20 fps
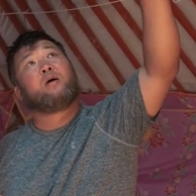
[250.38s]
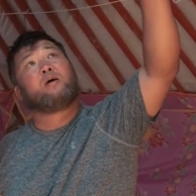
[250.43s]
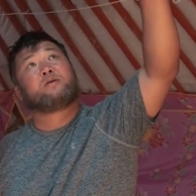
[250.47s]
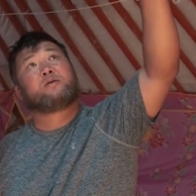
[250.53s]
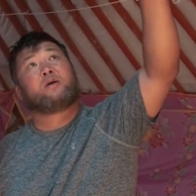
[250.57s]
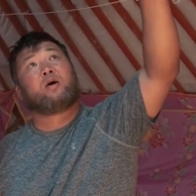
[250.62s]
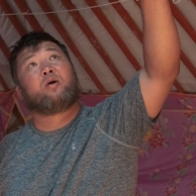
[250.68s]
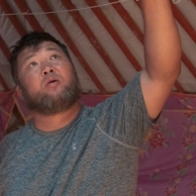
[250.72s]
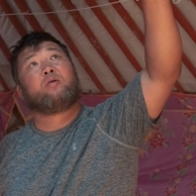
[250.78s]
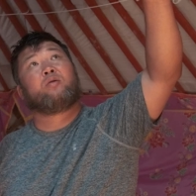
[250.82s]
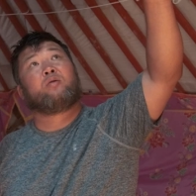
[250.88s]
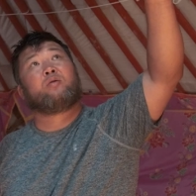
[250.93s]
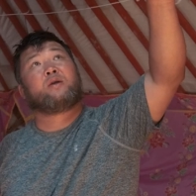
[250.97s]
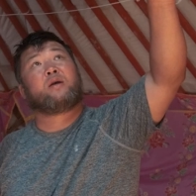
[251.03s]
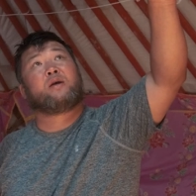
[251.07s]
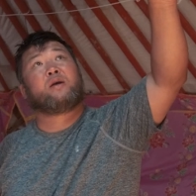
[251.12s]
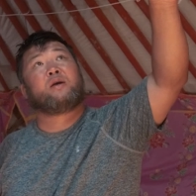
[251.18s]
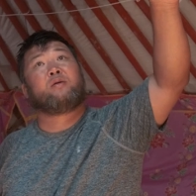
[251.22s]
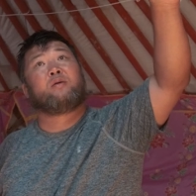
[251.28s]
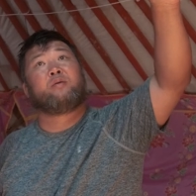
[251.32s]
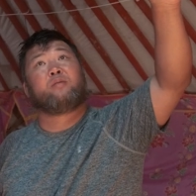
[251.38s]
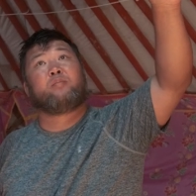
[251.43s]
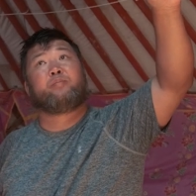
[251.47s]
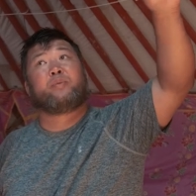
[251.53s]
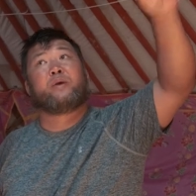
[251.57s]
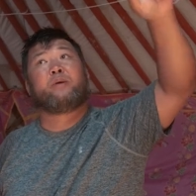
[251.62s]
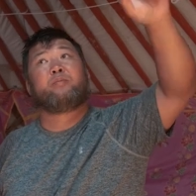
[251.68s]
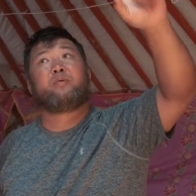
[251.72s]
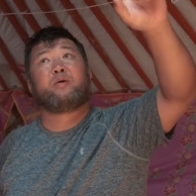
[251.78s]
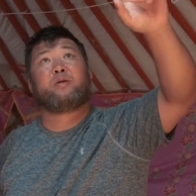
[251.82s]
So the
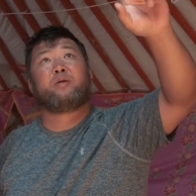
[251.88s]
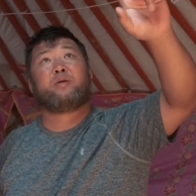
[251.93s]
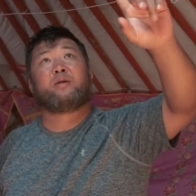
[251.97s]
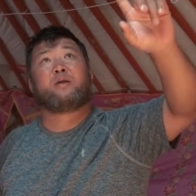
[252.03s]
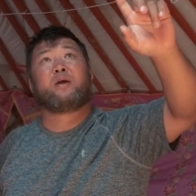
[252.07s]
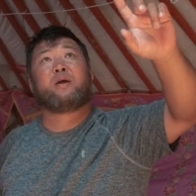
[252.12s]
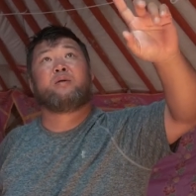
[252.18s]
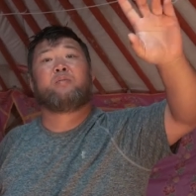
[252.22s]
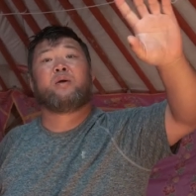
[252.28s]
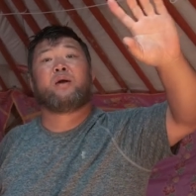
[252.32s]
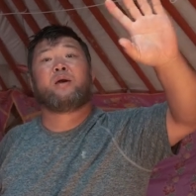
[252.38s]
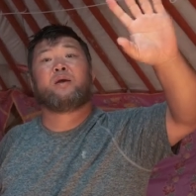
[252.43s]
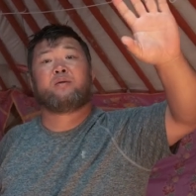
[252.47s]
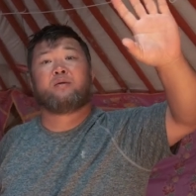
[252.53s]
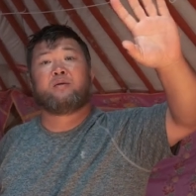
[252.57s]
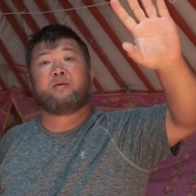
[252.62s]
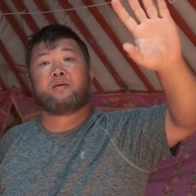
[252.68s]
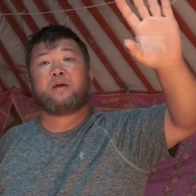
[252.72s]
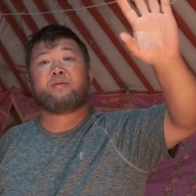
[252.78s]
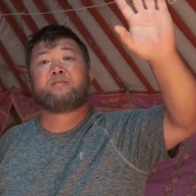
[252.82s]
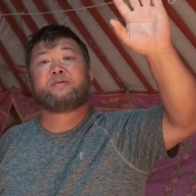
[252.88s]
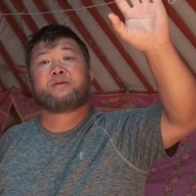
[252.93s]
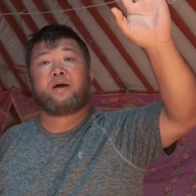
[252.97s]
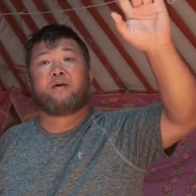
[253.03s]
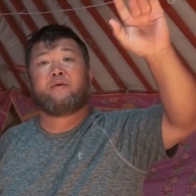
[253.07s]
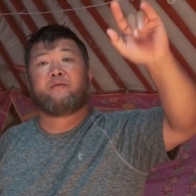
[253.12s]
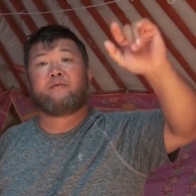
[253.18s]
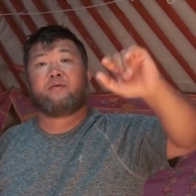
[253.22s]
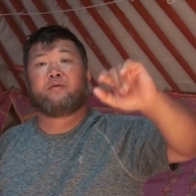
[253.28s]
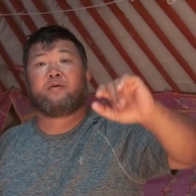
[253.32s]
people they made
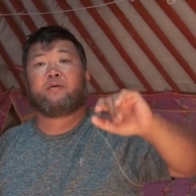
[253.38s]
themselves